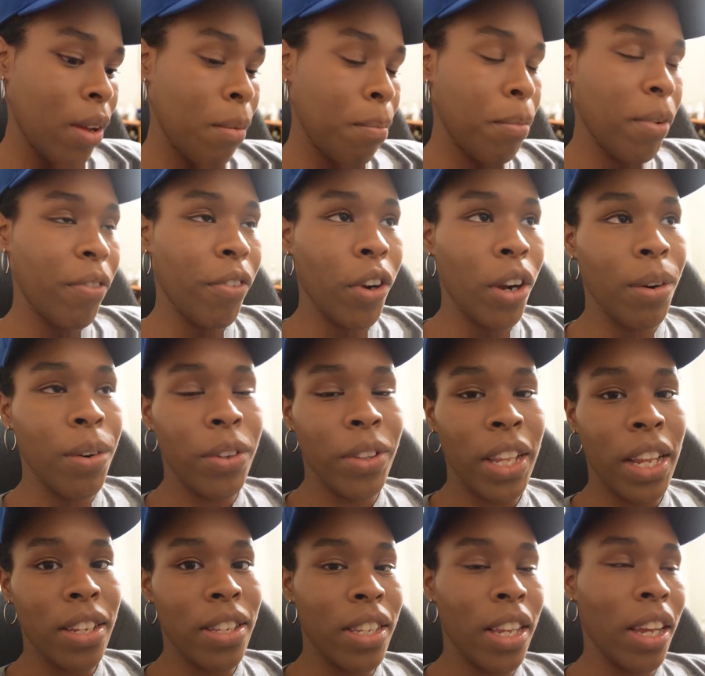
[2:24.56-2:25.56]
Before I wrote
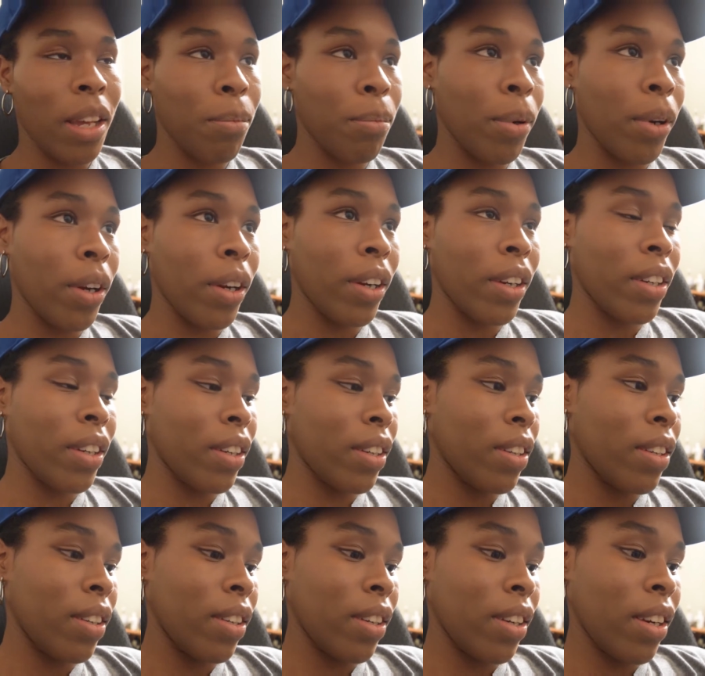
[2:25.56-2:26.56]
that second part,
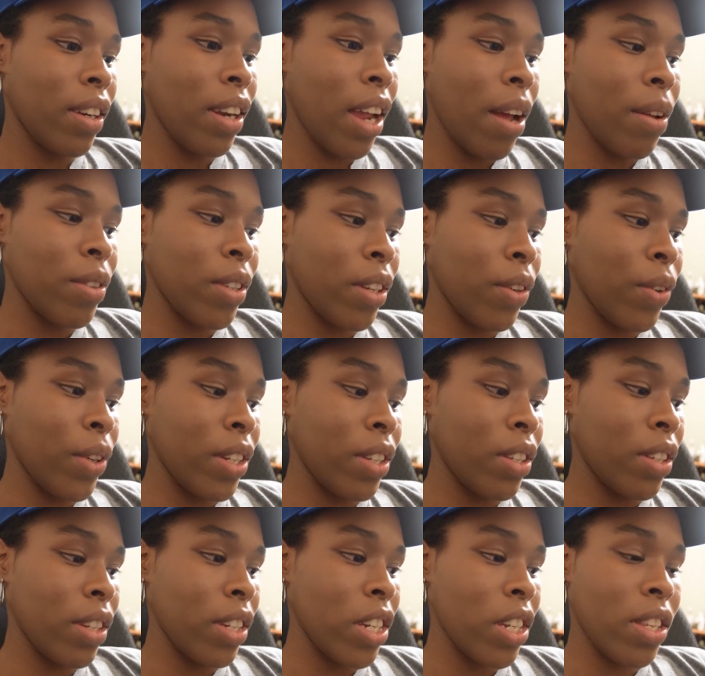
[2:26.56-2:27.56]
I was going
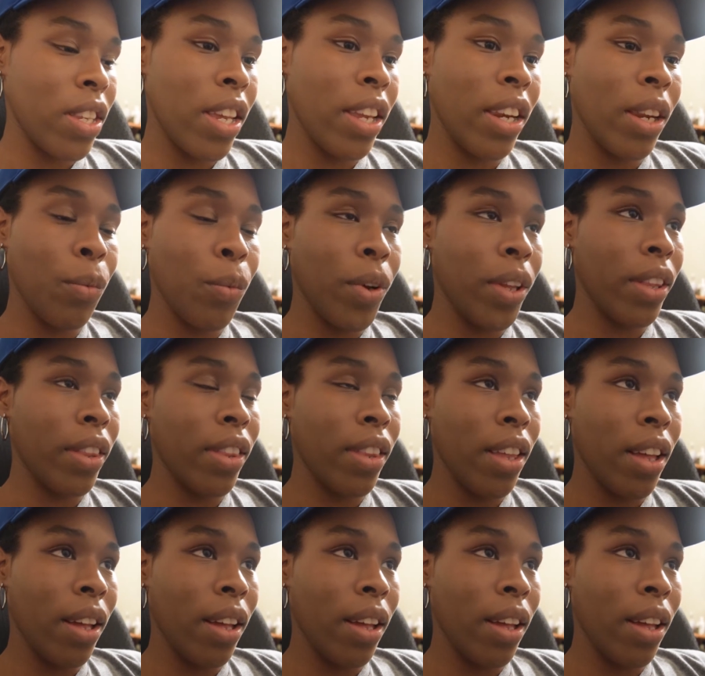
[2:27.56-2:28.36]
to just end it with